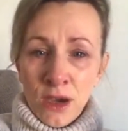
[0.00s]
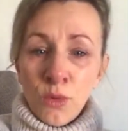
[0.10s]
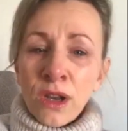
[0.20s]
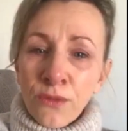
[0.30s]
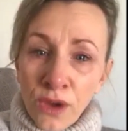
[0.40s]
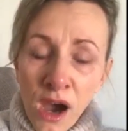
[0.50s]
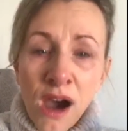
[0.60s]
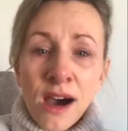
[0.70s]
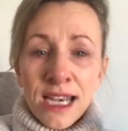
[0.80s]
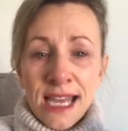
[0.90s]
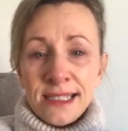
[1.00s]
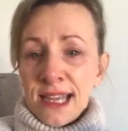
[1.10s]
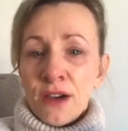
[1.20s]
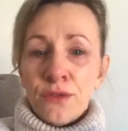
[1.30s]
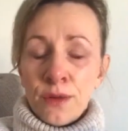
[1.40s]
would have cut our legs
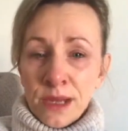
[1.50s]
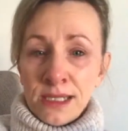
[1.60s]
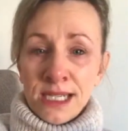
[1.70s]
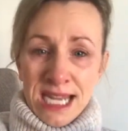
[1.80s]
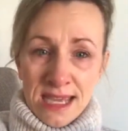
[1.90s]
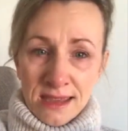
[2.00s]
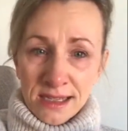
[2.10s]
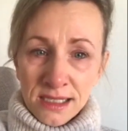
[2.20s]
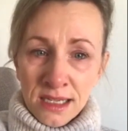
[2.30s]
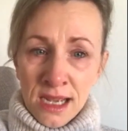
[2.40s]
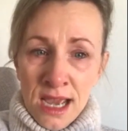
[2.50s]
out from underneath us.